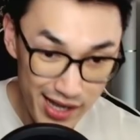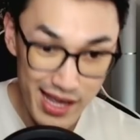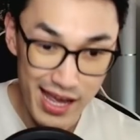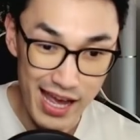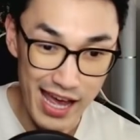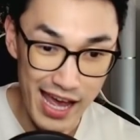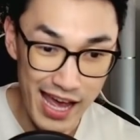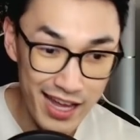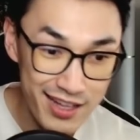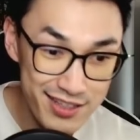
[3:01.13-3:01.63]

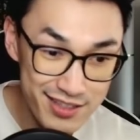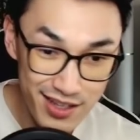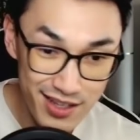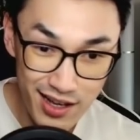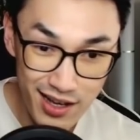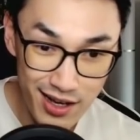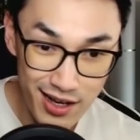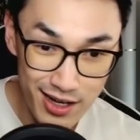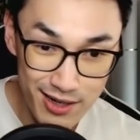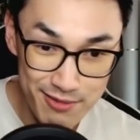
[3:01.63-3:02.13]
And
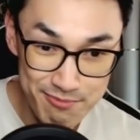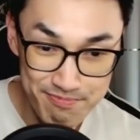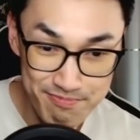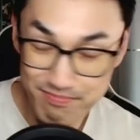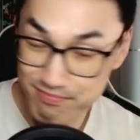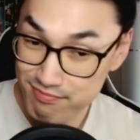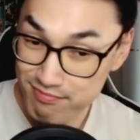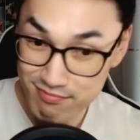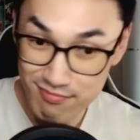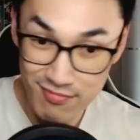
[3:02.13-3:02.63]

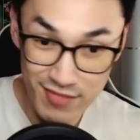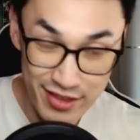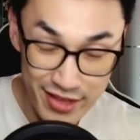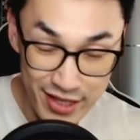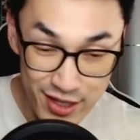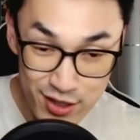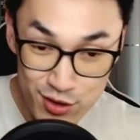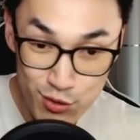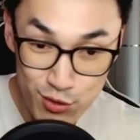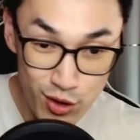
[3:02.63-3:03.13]
they
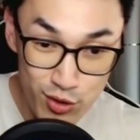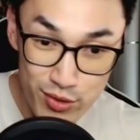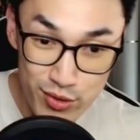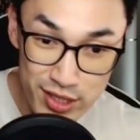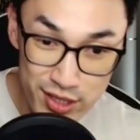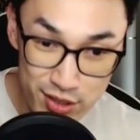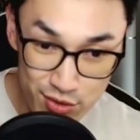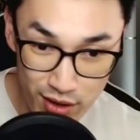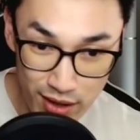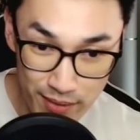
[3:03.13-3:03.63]
just look really
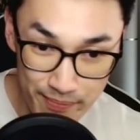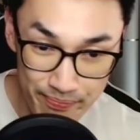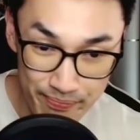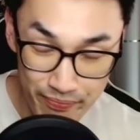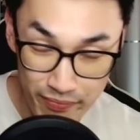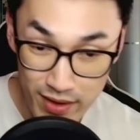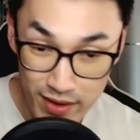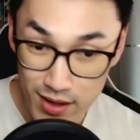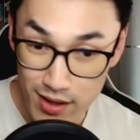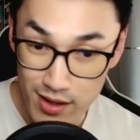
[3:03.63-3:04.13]
strong.
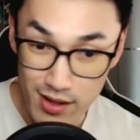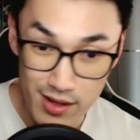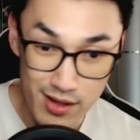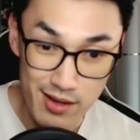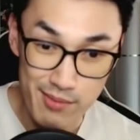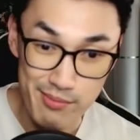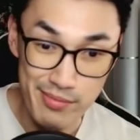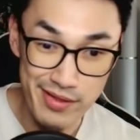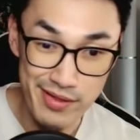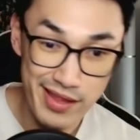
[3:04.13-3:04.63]

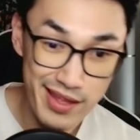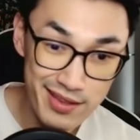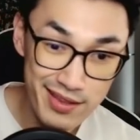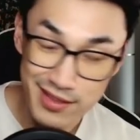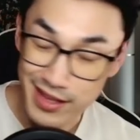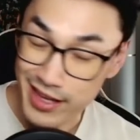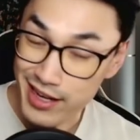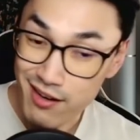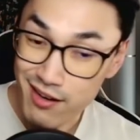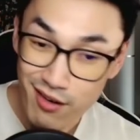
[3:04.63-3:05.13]
But then
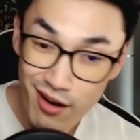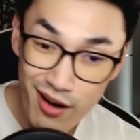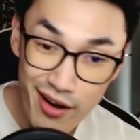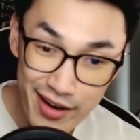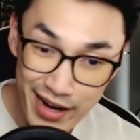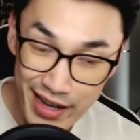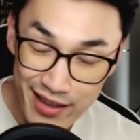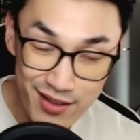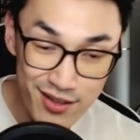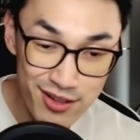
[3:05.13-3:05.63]
later on
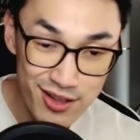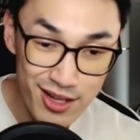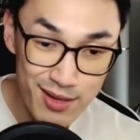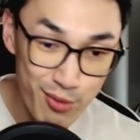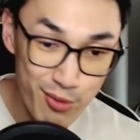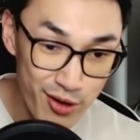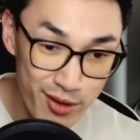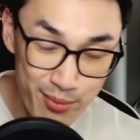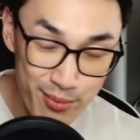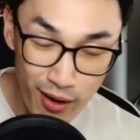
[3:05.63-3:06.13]
at the club or
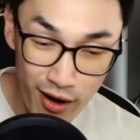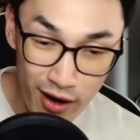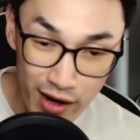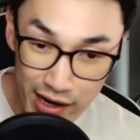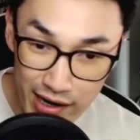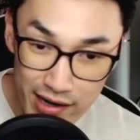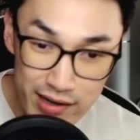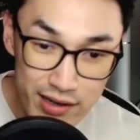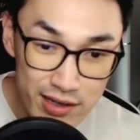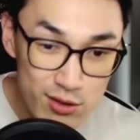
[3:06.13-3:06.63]
the
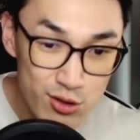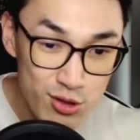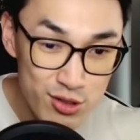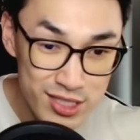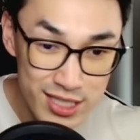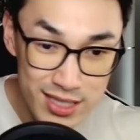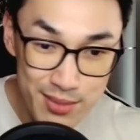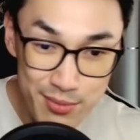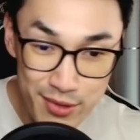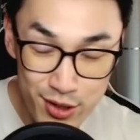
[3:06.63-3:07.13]
bar, you see
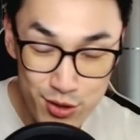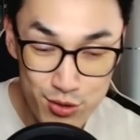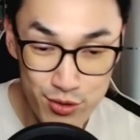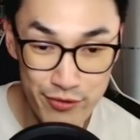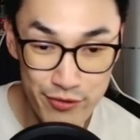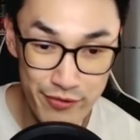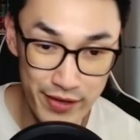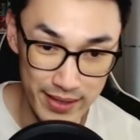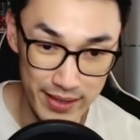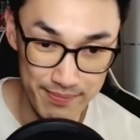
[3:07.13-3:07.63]
them get into a
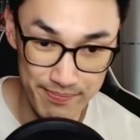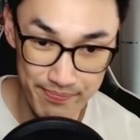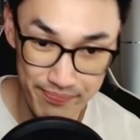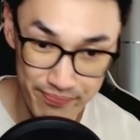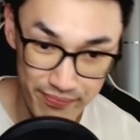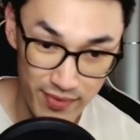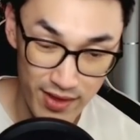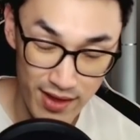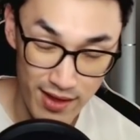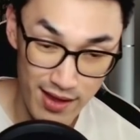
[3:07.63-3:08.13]
fight.
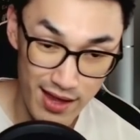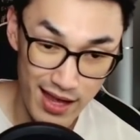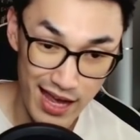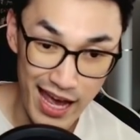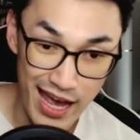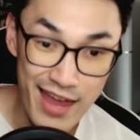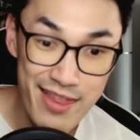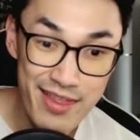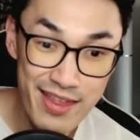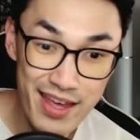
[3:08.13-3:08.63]

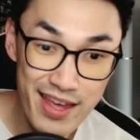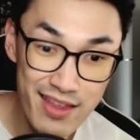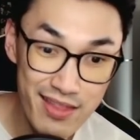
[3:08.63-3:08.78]
And then